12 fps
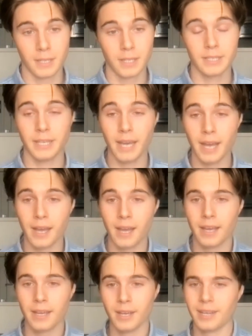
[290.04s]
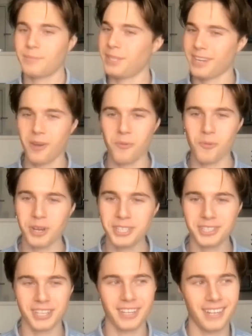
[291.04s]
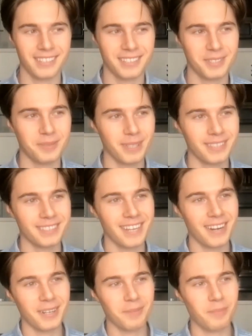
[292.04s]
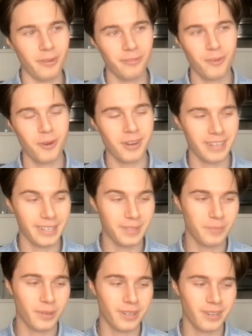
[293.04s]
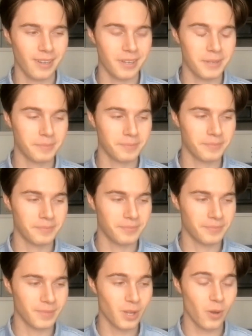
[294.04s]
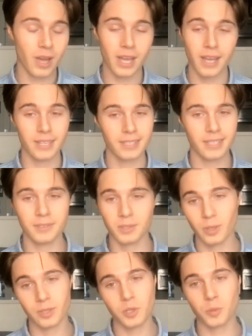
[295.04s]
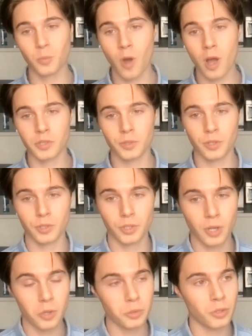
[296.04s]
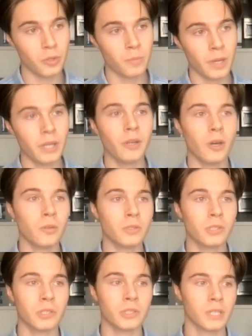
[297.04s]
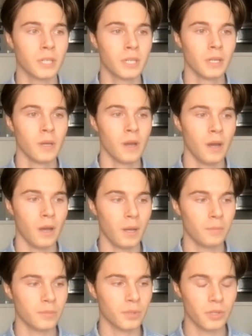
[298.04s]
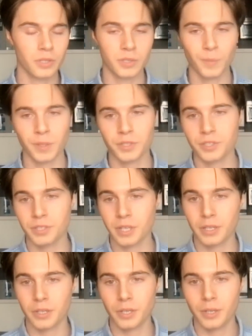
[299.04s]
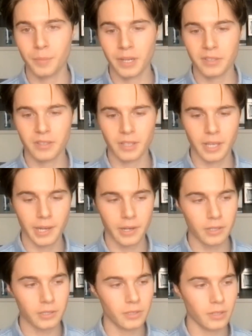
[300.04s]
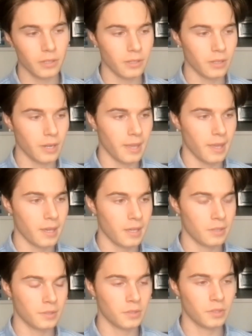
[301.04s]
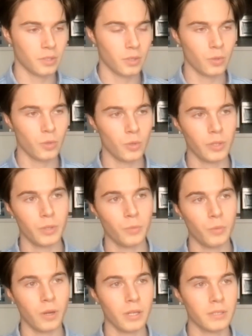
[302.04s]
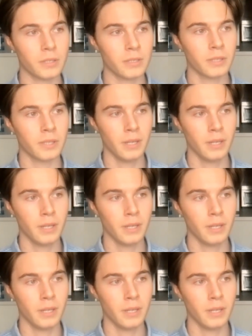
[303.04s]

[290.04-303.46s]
Yeah, I mean, I wish I got to speak to Eric beforehand, but no, I didn't. So I just watched the show, took my notes, learned as much as I could about the character and, you know, who he was.